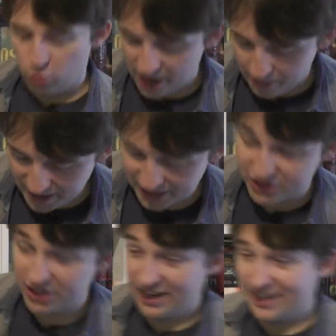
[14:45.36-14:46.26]
way
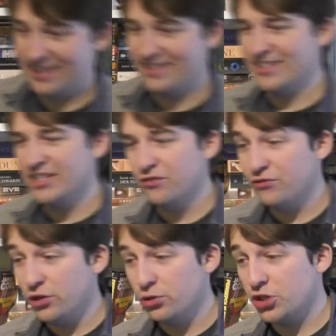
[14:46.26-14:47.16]
better in the near
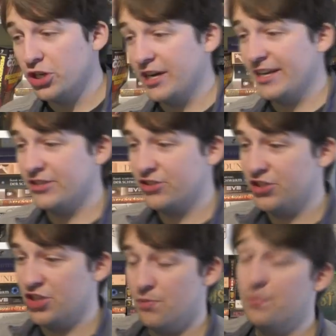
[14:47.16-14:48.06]
future
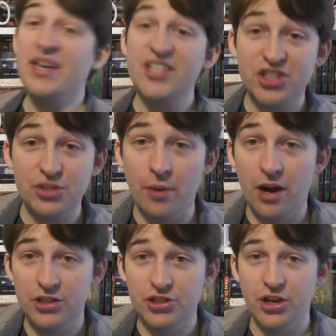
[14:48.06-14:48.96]
is the
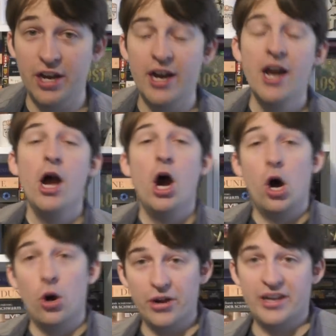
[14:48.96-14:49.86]
Beastmaster,
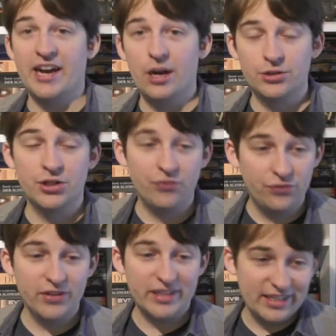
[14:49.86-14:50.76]
on account
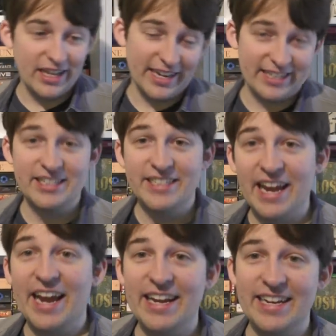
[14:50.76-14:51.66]
of, like
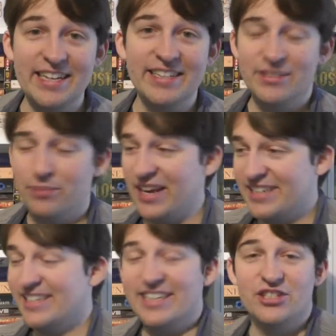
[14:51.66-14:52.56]
today,
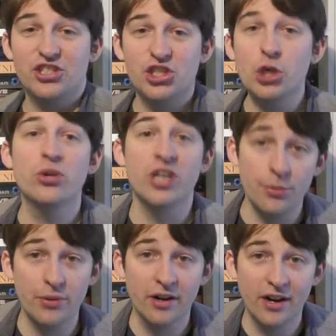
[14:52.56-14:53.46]
basically it's a
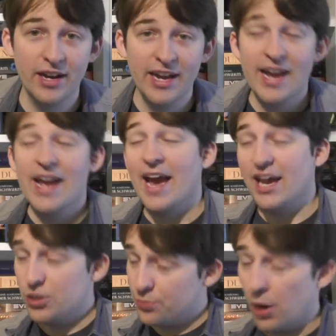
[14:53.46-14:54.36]
zookeeper.
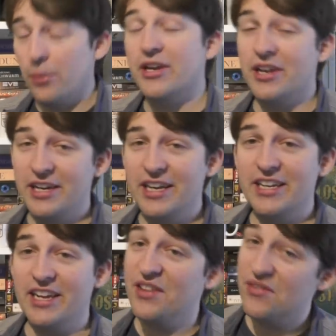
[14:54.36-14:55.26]
And you're probably gonna
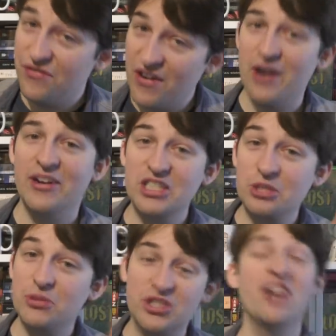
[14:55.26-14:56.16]
need a very
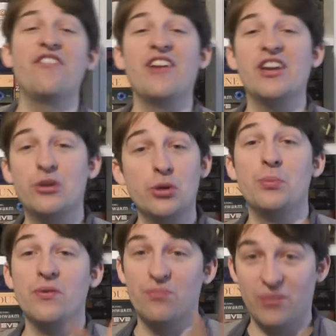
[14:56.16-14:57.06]
specific
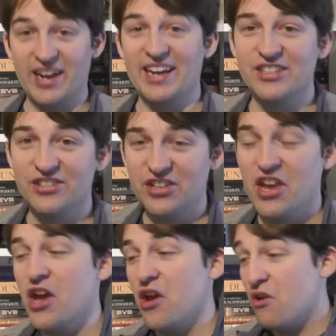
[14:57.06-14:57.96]
group of players
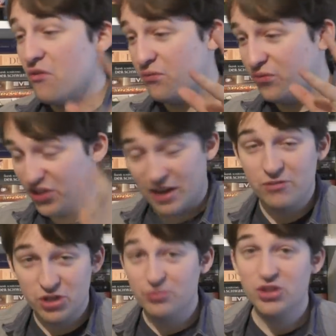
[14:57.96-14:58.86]
for
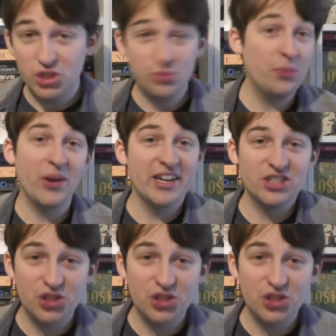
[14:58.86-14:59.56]
them to just be playing a